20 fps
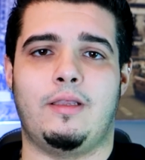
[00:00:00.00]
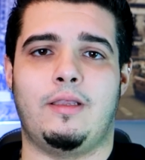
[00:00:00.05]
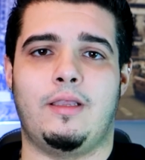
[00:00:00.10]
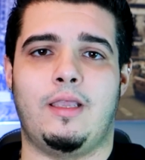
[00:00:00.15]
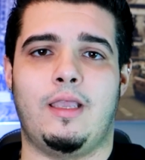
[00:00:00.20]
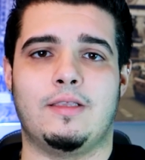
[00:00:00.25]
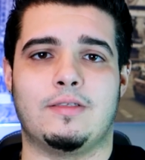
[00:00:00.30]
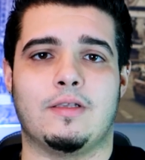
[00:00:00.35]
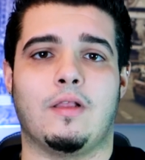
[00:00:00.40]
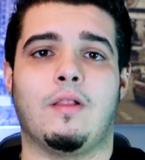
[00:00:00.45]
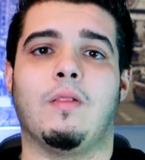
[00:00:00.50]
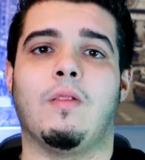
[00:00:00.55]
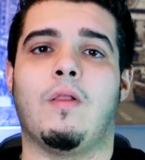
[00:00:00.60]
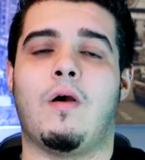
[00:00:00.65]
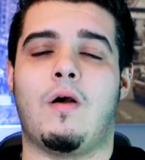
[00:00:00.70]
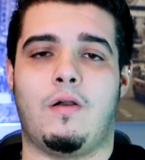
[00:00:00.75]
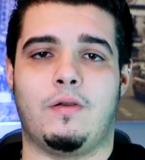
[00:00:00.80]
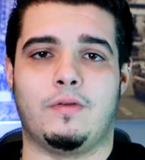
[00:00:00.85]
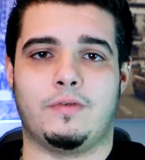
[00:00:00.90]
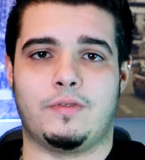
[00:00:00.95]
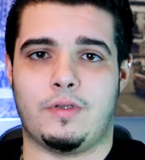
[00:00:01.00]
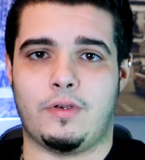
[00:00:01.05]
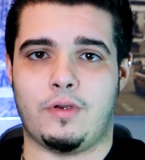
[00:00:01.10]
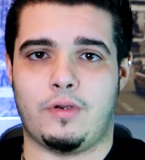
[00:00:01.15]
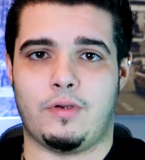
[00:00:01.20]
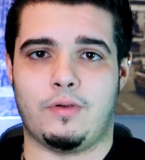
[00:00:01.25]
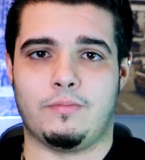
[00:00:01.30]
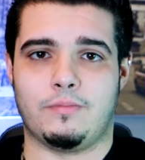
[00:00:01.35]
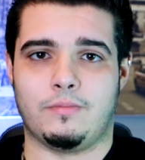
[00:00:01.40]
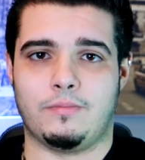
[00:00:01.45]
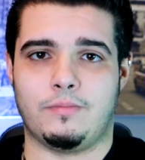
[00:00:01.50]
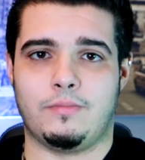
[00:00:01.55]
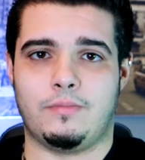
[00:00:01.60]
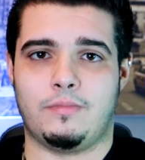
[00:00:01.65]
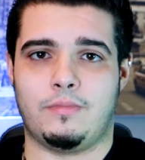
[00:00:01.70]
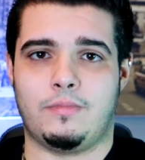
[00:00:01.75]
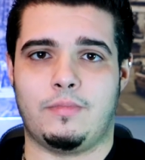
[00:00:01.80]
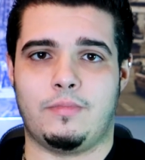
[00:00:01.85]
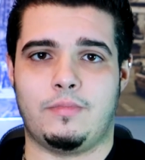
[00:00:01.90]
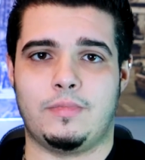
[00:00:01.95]
is a long-term
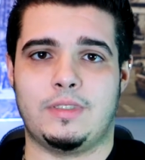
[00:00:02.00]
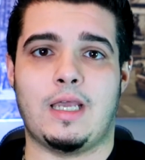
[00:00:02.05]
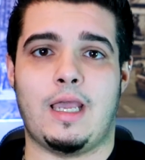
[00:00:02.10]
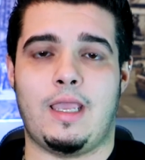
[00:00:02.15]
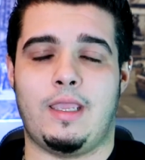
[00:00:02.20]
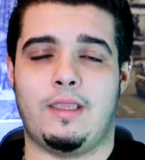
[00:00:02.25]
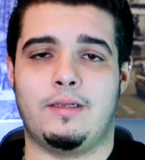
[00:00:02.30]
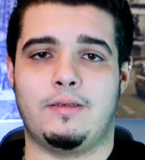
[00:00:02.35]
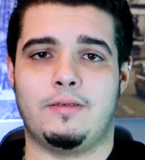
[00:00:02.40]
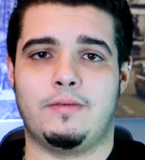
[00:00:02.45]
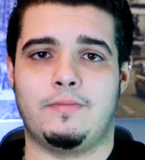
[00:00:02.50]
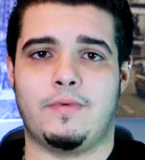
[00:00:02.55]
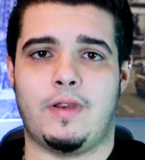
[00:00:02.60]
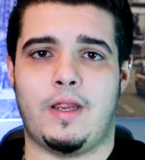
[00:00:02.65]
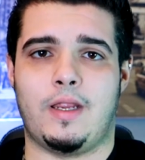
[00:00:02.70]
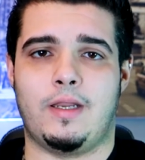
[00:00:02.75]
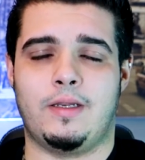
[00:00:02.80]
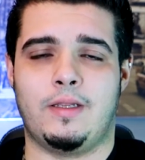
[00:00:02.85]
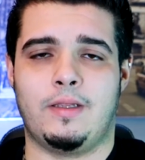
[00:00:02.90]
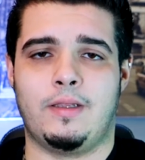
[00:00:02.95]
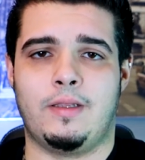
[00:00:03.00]
diet, right?